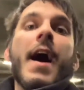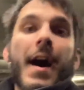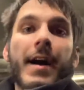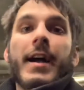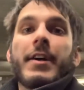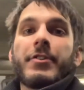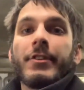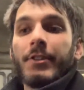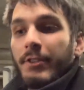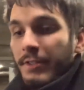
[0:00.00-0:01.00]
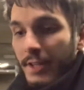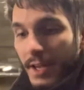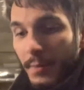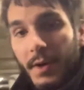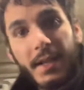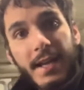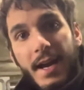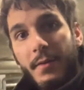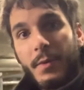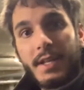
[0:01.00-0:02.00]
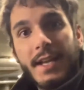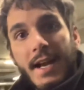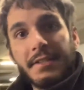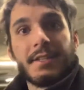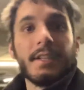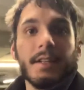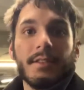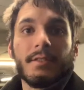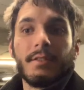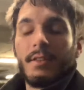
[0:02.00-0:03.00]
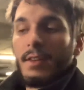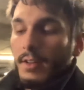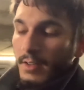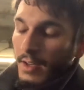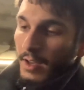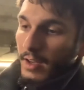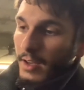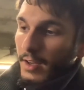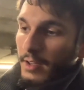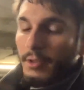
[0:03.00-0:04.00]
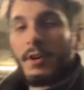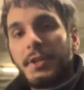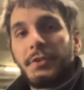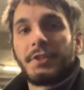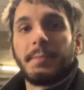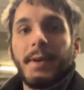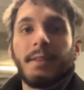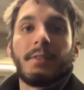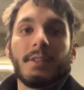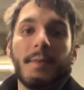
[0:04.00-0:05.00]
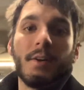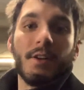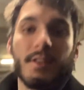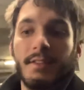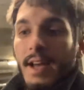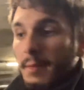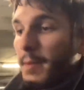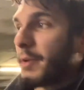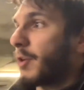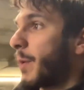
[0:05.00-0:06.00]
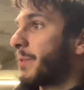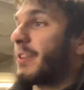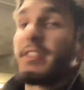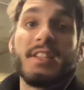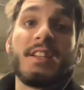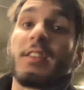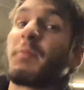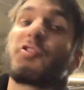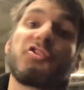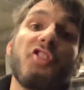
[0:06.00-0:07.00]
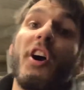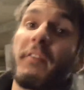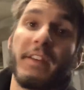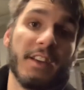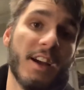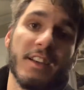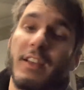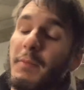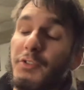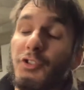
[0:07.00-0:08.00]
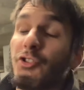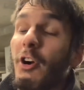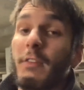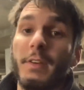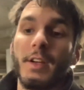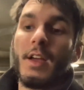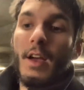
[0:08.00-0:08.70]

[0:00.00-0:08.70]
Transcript: I actually learned today what a gasket is. A little hard to explain because my hood is down, but I'm gonna go upstairs and eat because I'm starving, guys. I'm starving.